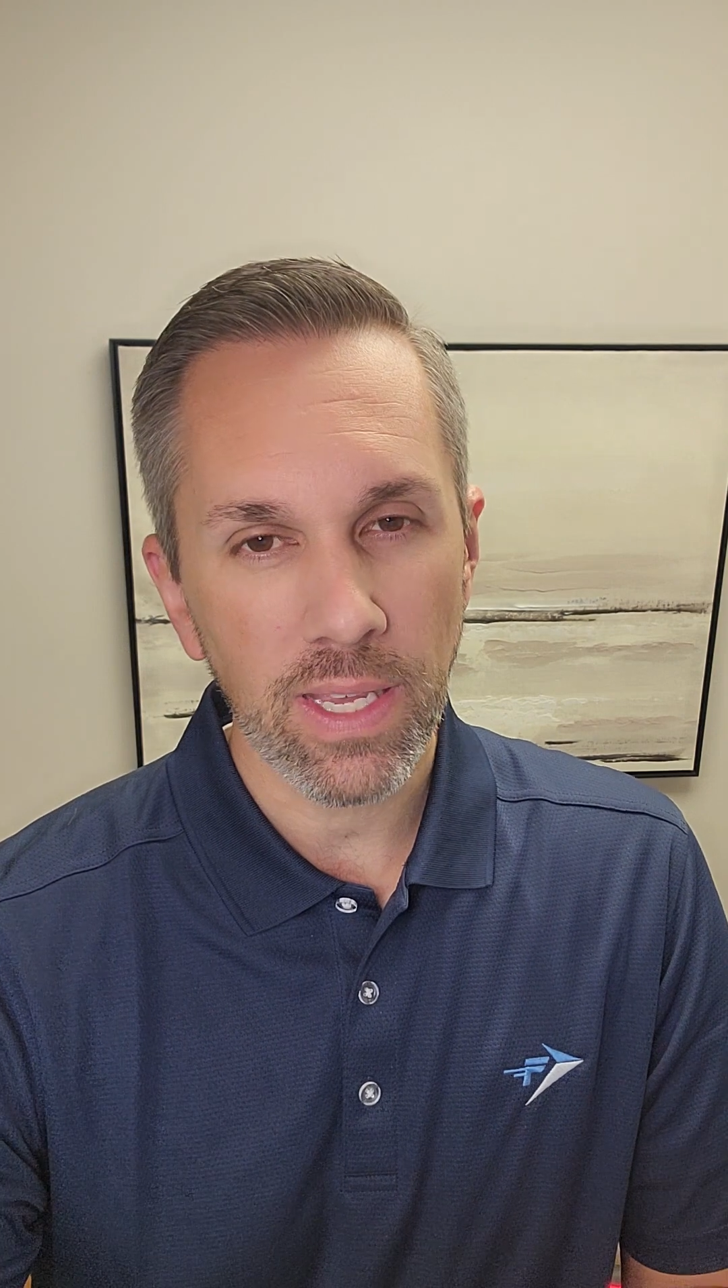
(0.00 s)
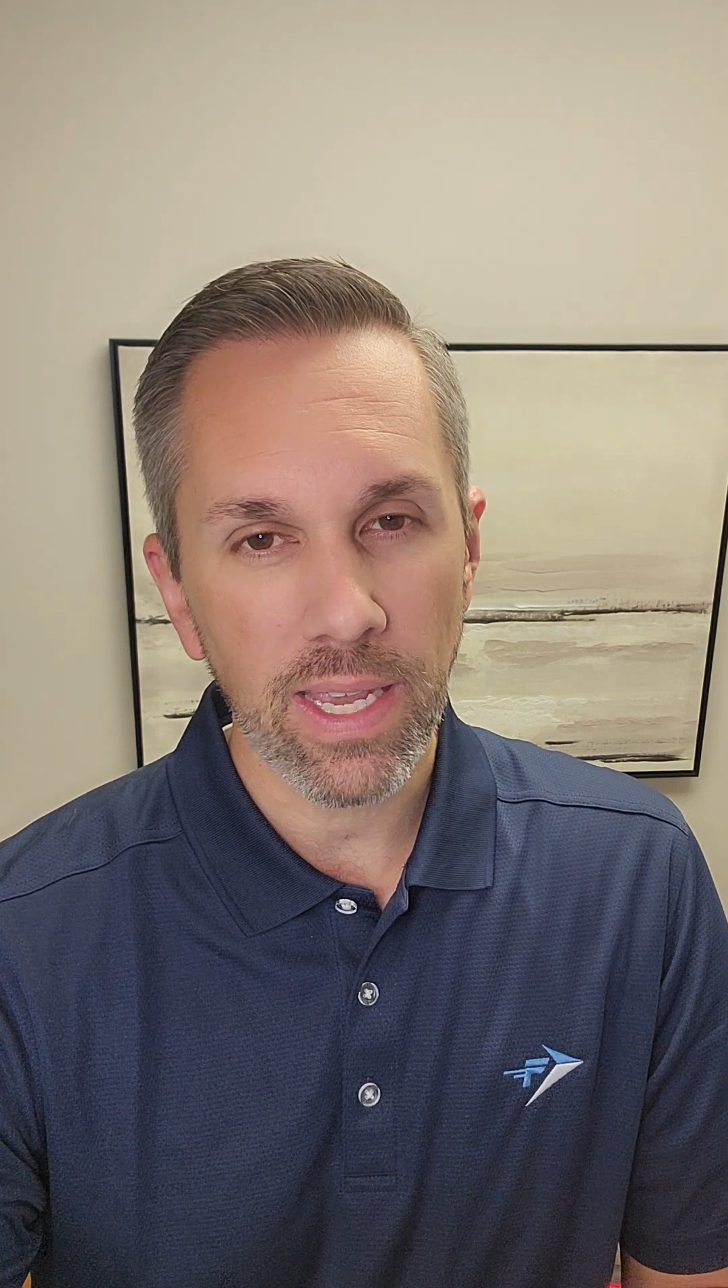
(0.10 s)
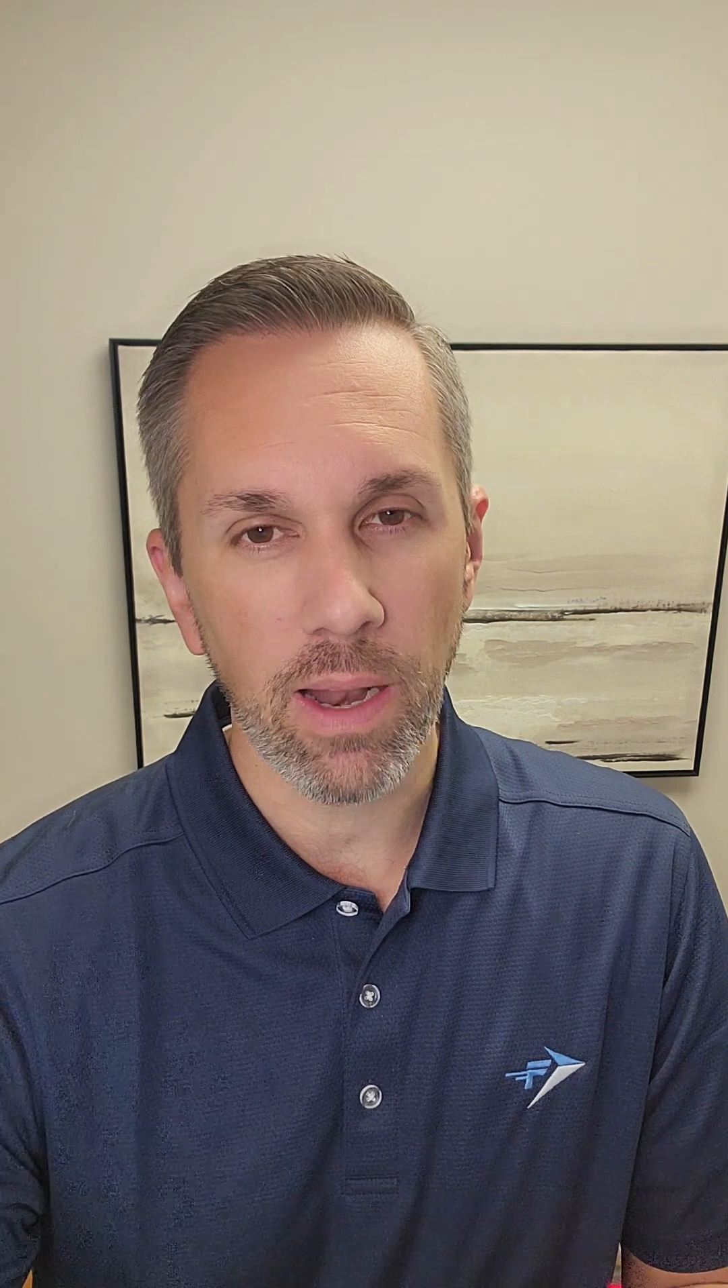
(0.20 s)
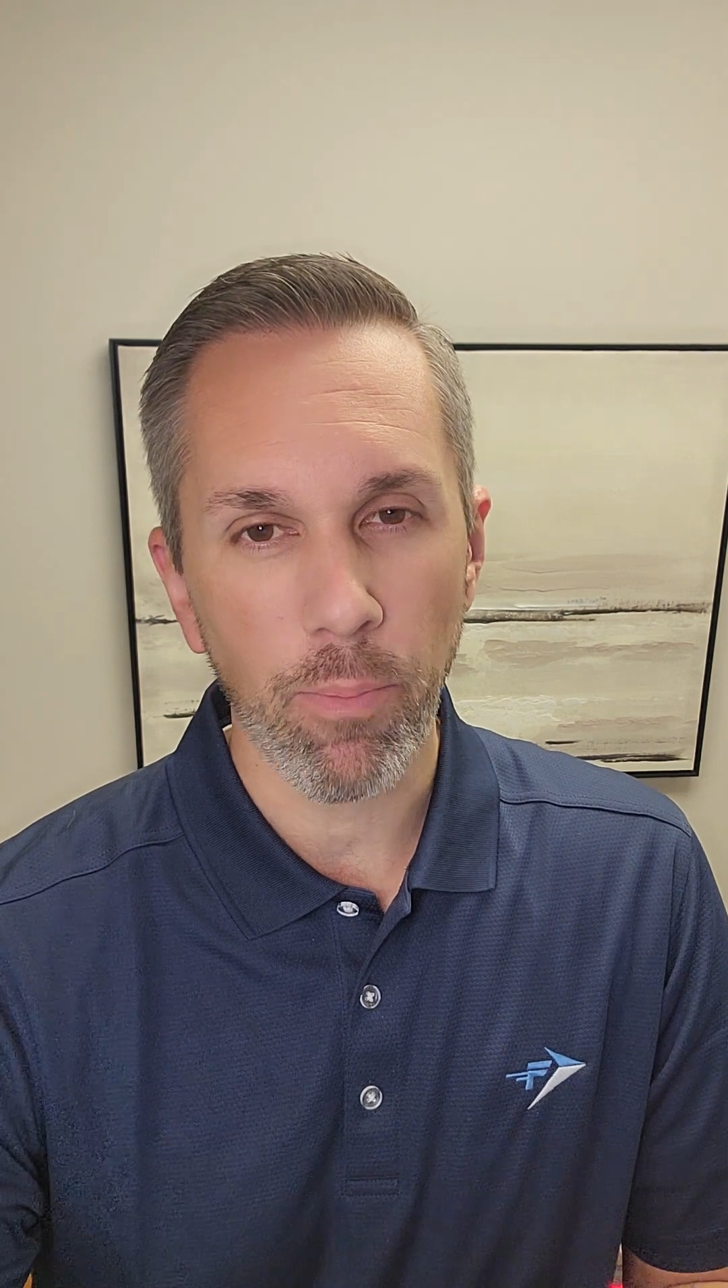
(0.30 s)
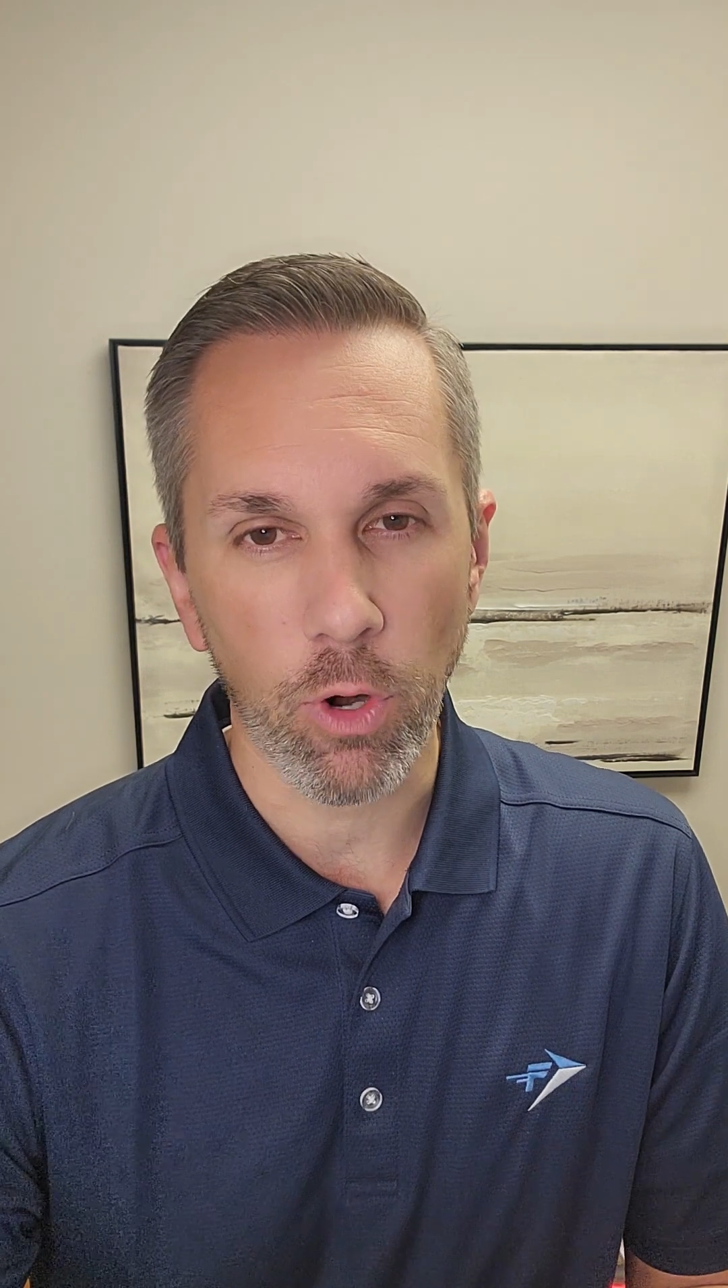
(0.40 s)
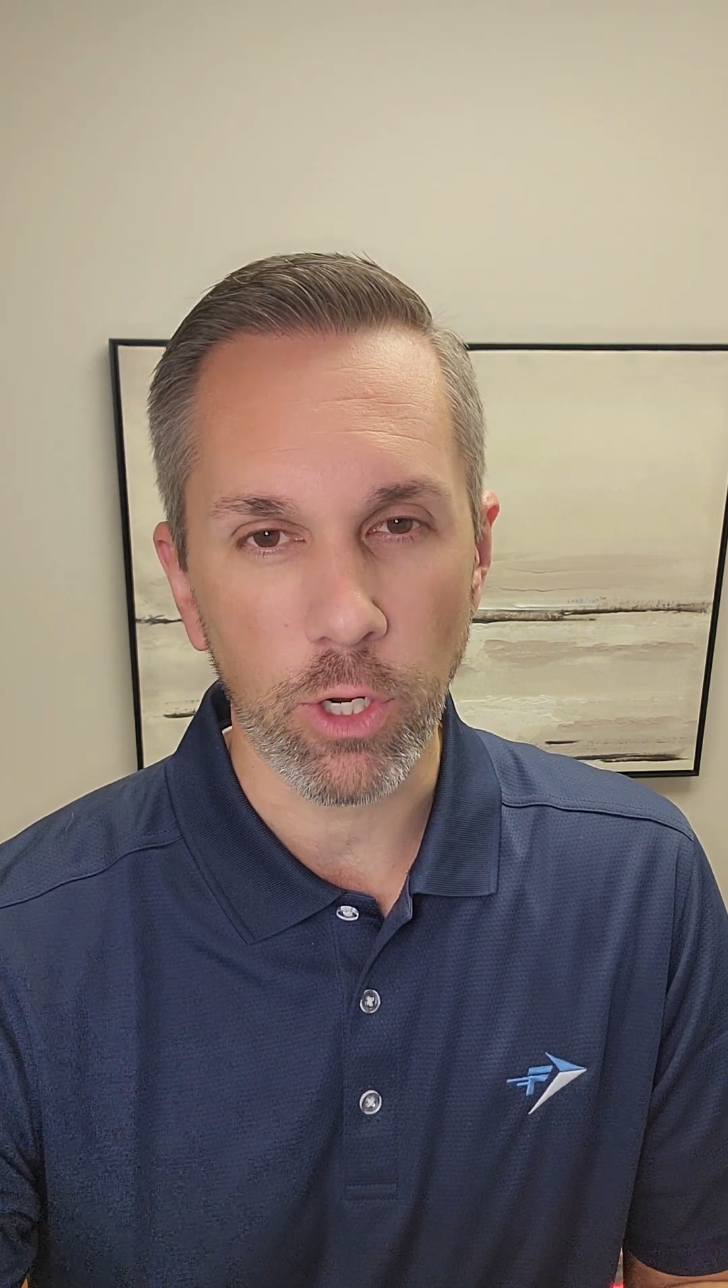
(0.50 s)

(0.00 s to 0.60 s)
get a more